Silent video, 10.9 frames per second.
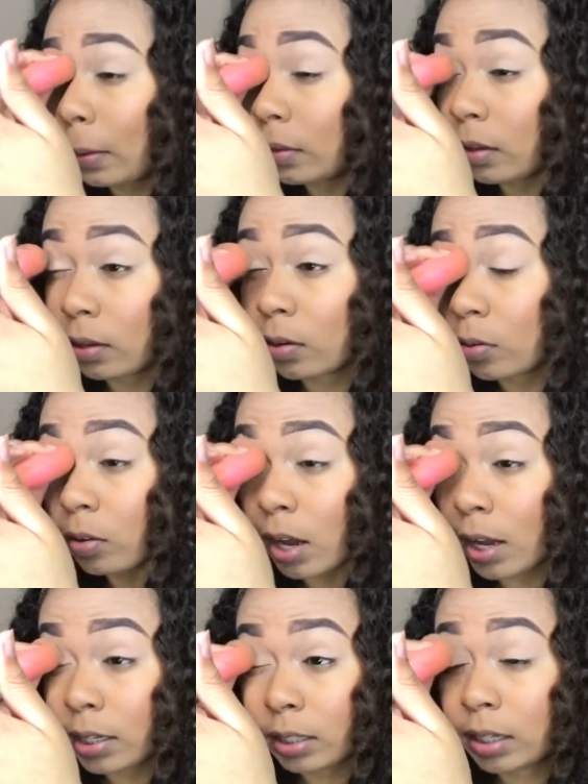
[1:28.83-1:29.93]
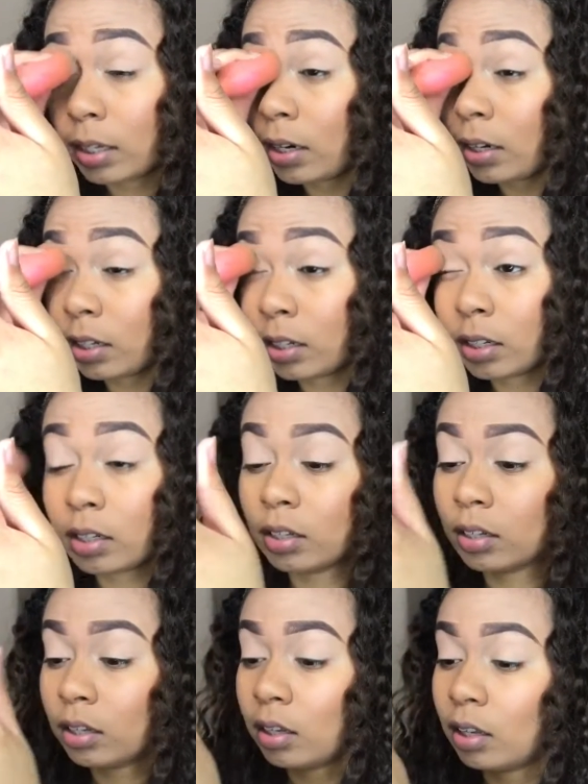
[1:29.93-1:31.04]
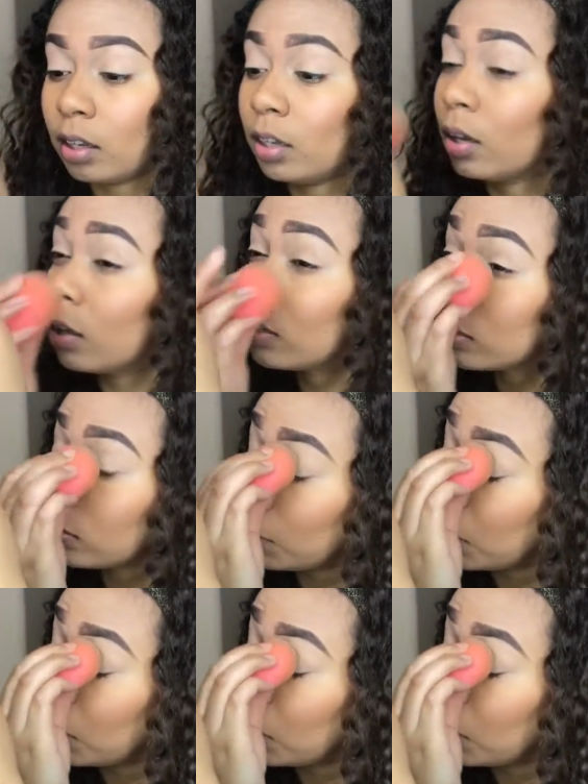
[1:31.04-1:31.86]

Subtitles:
the whole eyelid so